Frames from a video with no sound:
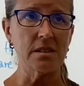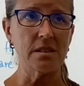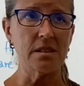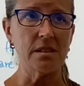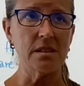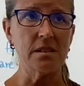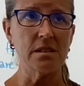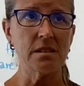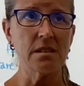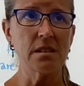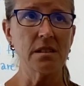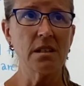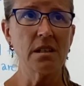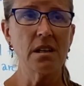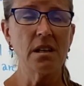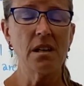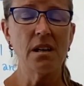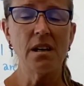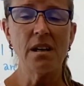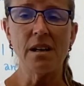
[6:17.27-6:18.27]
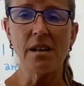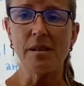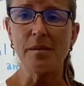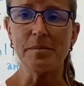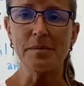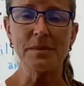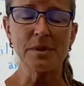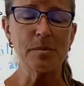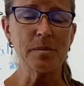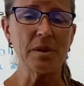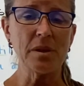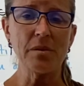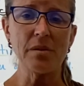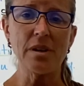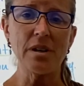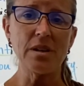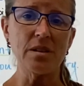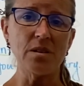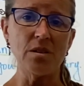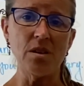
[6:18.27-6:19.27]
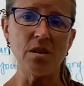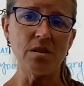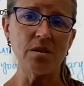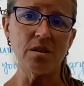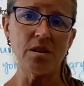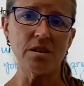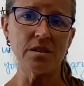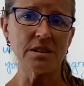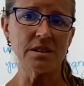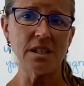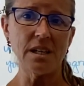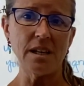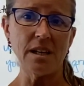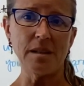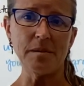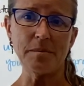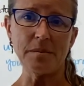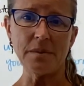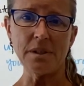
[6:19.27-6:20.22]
It's been around a long, long time.